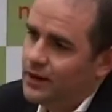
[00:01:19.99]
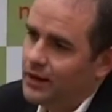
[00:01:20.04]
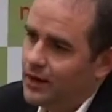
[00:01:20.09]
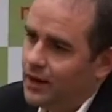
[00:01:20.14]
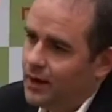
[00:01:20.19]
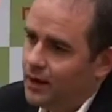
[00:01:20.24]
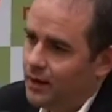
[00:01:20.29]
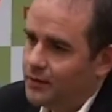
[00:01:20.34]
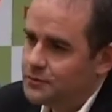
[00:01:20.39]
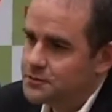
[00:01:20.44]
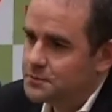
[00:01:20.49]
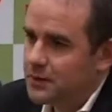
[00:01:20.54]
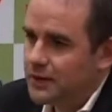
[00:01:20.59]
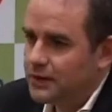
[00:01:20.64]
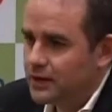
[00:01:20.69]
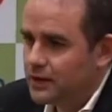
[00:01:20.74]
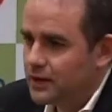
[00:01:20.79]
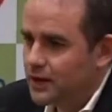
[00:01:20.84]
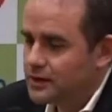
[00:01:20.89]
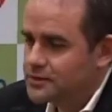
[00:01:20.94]
I've
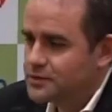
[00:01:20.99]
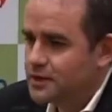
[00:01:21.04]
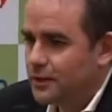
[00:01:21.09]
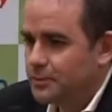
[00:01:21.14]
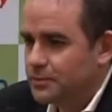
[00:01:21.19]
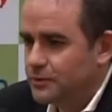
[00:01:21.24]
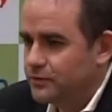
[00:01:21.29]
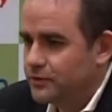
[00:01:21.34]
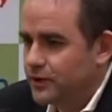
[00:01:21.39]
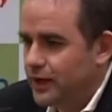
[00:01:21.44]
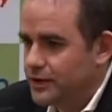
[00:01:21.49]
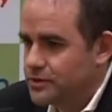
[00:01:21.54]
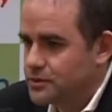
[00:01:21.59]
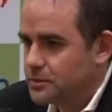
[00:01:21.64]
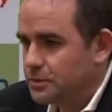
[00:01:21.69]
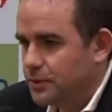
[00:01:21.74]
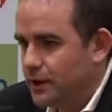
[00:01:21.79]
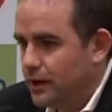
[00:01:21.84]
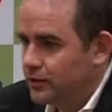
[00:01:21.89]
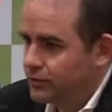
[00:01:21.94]
spent the last couple of days,
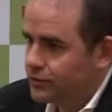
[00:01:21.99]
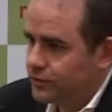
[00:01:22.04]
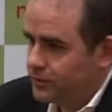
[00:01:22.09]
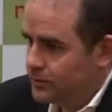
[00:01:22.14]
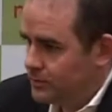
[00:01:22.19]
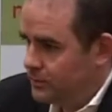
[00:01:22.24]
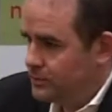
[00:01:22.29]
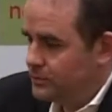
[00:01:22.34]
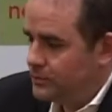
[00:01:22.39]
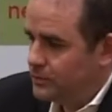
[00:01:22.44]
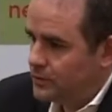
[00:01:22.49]
apart from